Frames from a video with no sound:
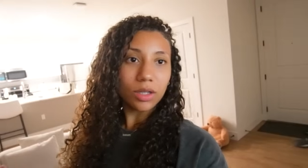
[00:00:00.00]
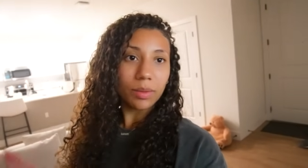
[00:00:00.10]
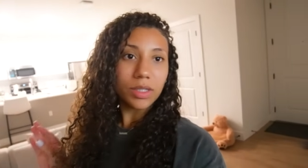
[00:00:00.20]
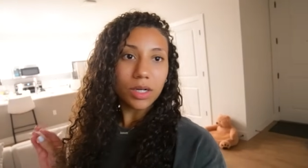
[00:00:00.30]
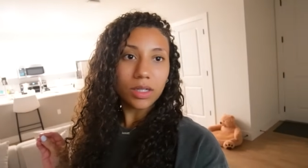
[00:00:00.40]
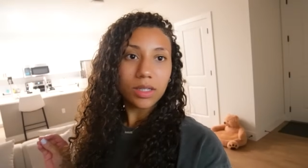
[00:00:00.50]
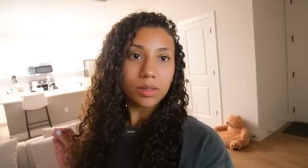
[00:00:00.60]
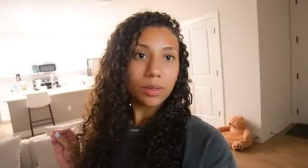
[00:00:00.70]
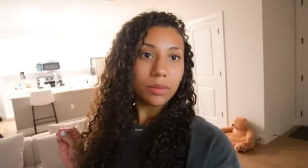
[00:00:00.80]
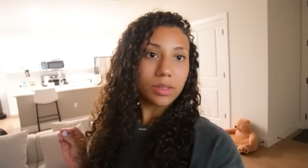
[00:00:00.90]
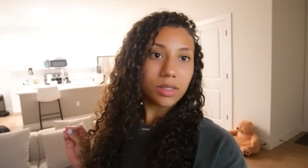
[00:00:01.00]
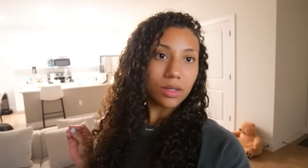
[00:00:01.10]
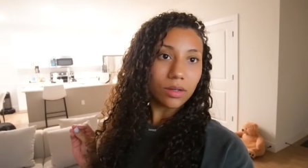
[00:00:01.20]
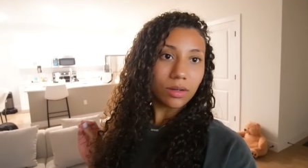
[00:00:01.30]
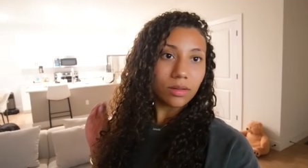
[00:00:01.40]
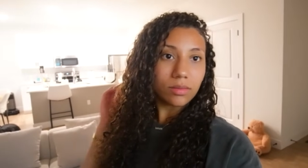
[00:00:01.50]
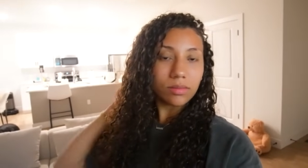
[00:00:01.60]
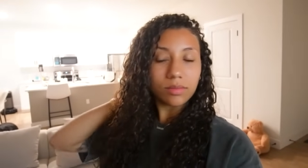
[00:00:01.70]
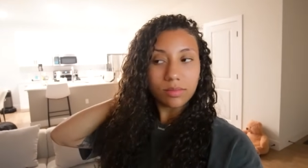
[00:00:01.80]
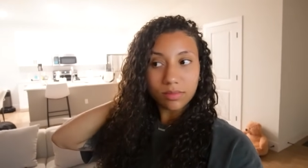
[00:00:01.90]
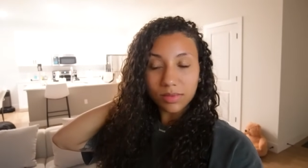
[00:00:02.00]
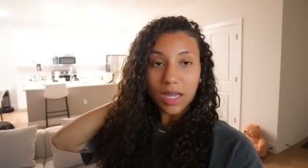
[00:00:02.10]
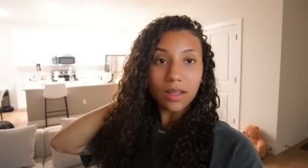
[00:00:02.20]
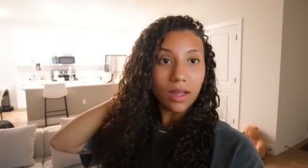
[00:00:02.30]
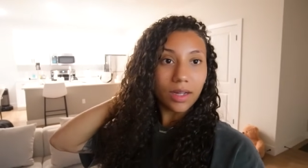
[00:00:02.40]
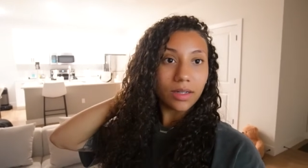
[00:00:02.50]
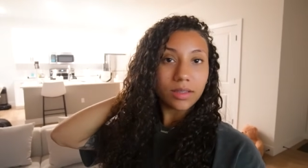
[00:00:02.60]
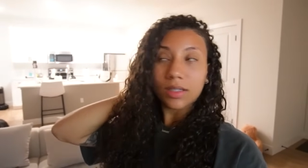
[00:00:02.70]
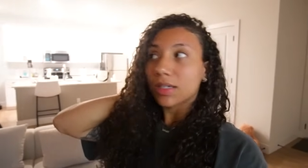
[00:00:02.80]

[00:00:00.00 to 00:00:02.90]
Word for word: Now we started this when it was still daylight.